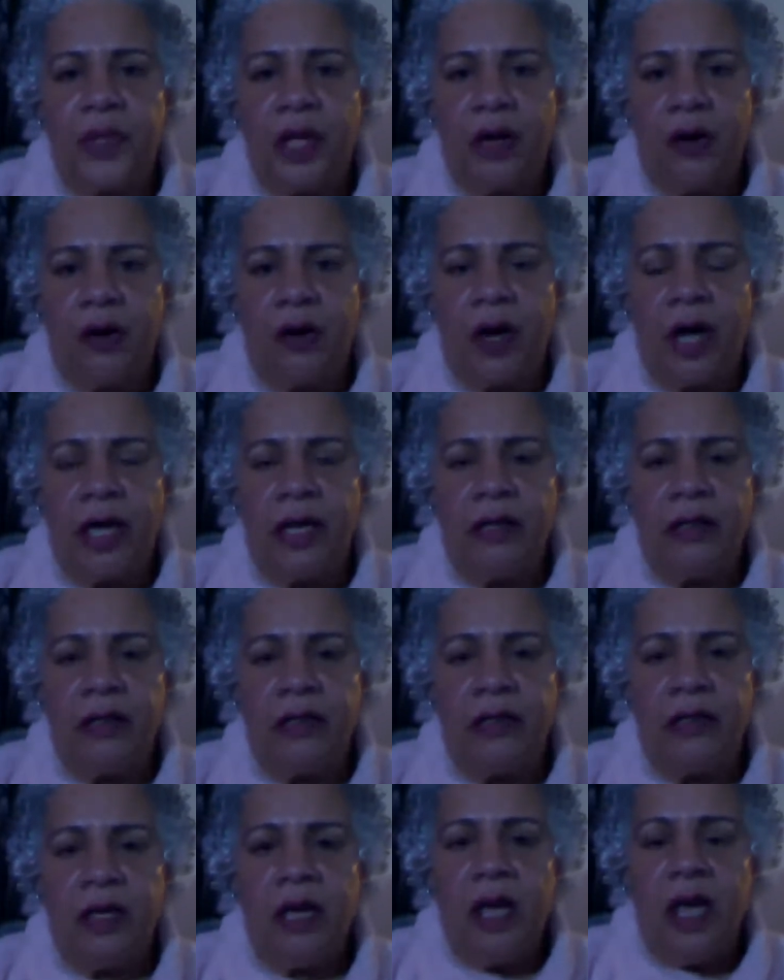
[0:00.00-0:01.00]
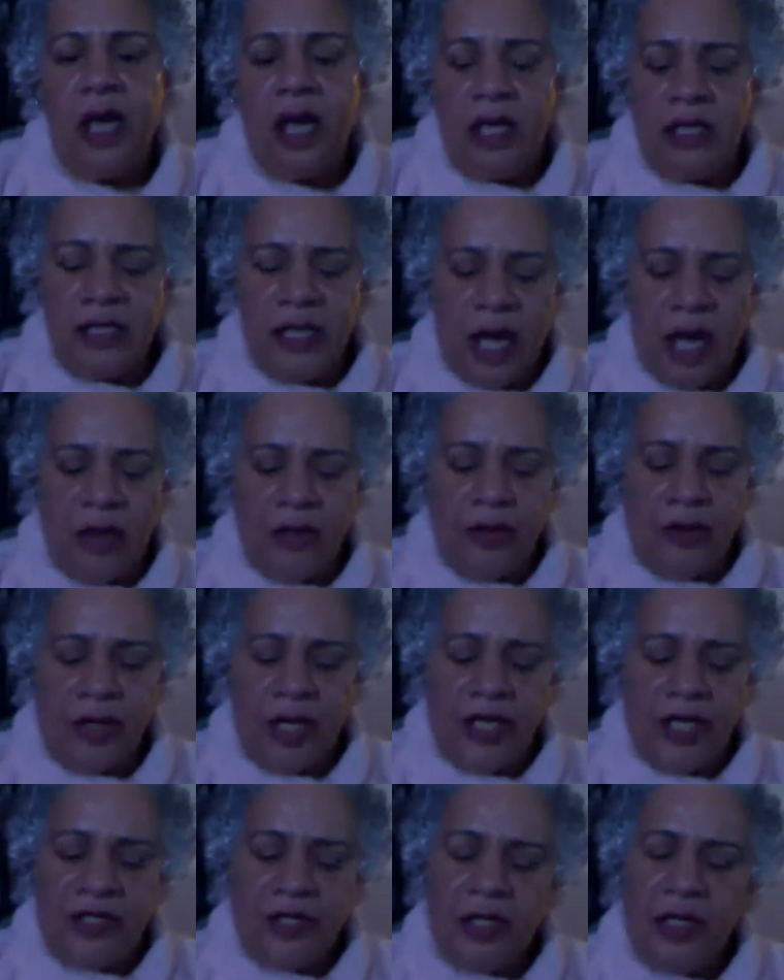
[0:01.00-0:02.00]
All right. Now there
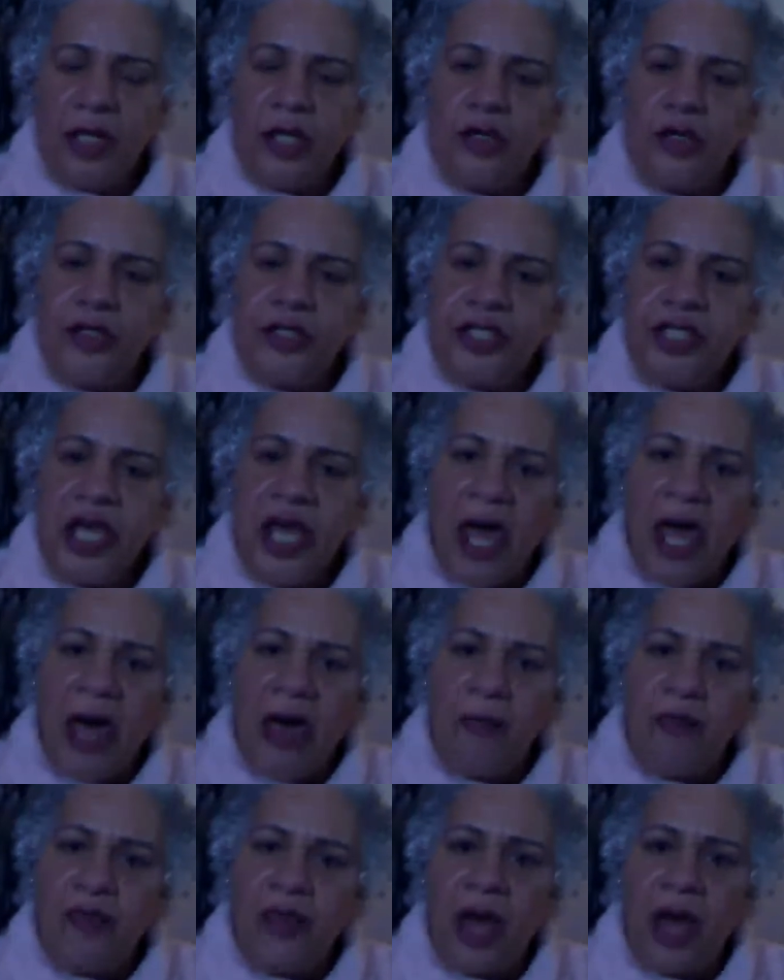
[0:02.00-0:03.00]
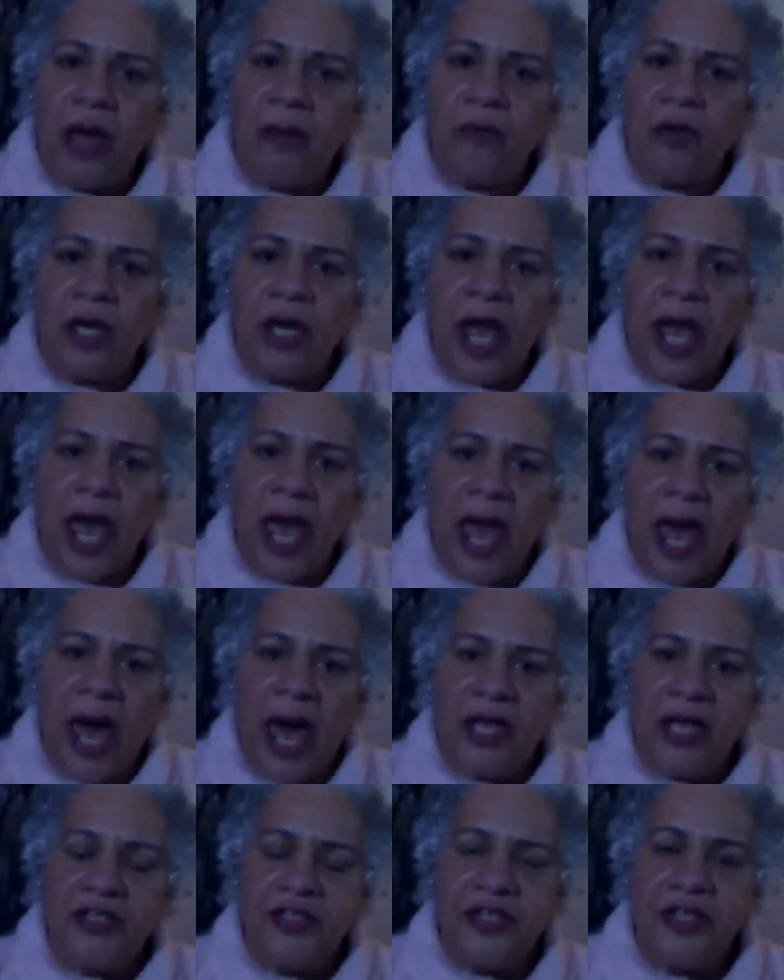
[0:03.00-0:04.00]
is a little tip that I'm going to
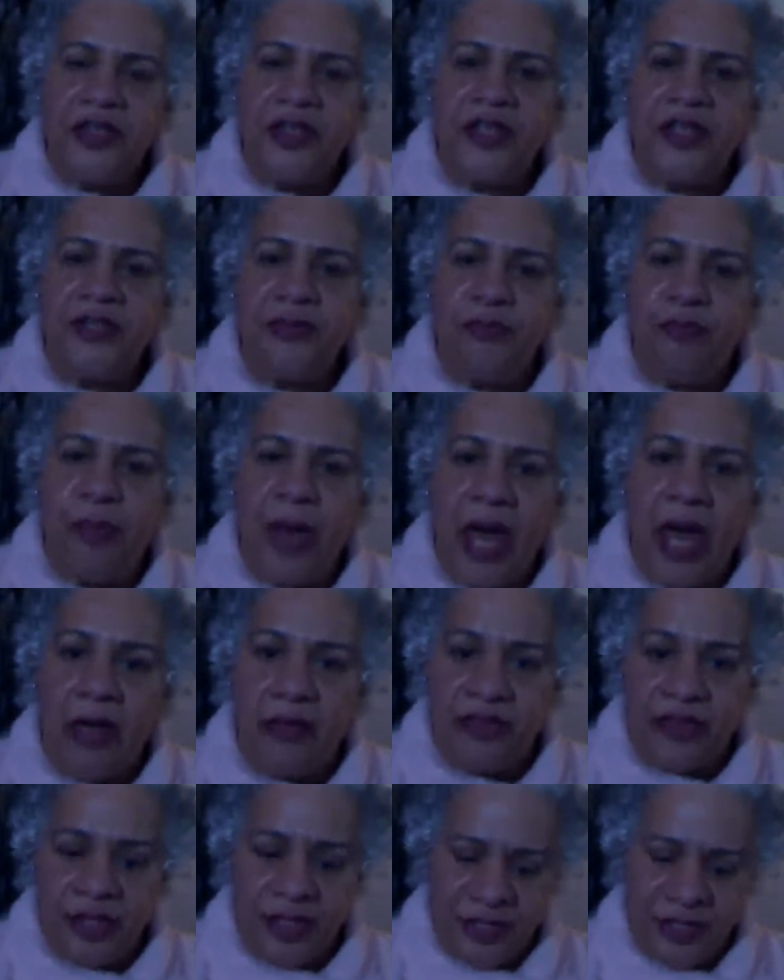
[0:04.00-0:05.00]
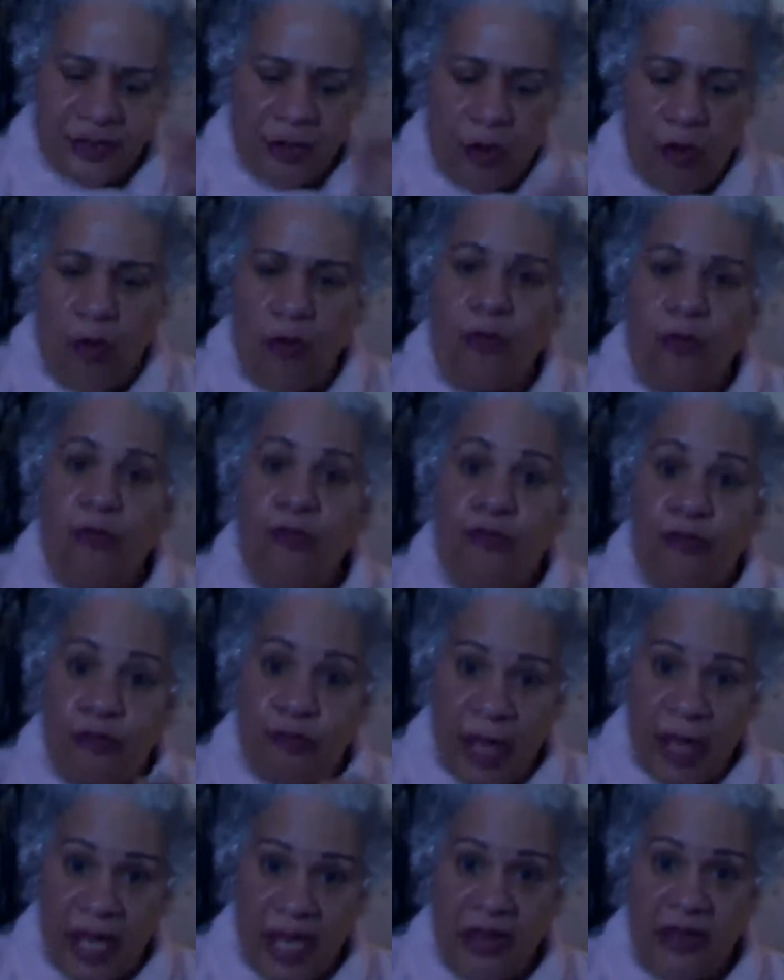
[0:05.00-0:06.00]
add to this whole
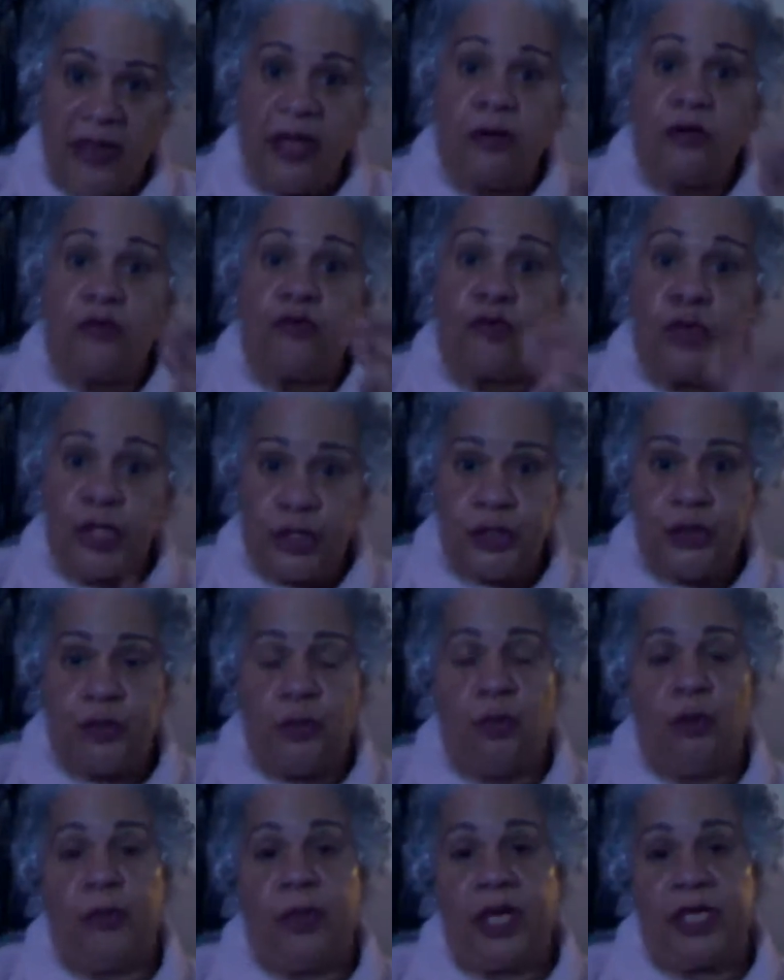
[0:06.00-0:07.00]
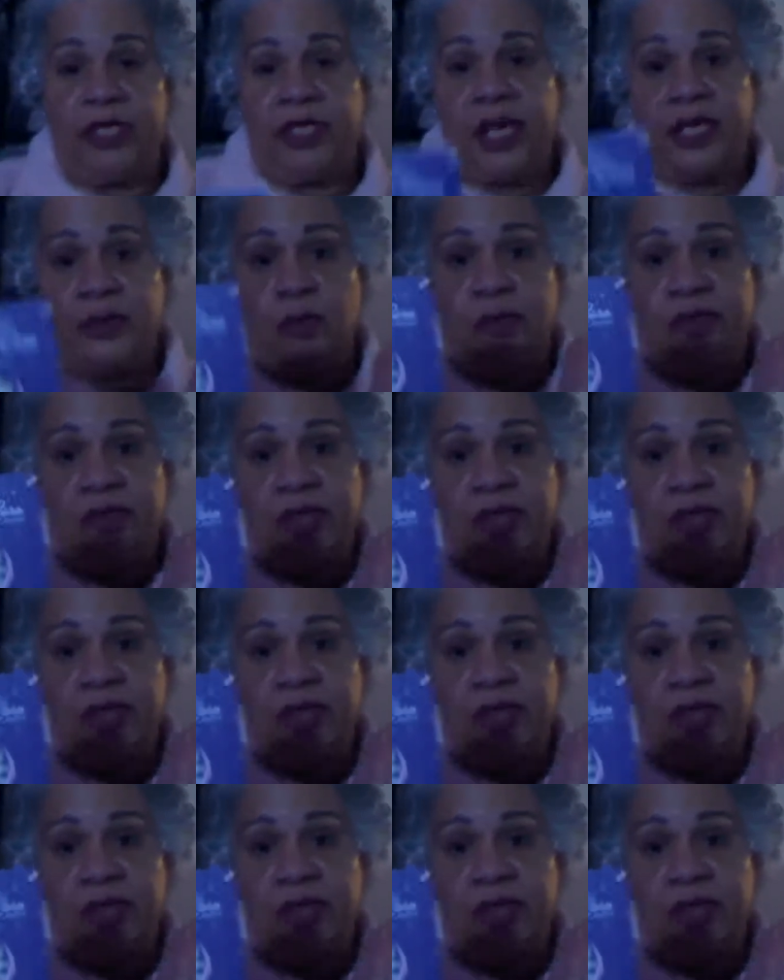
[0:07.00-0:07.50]
bathing ritual, because that's what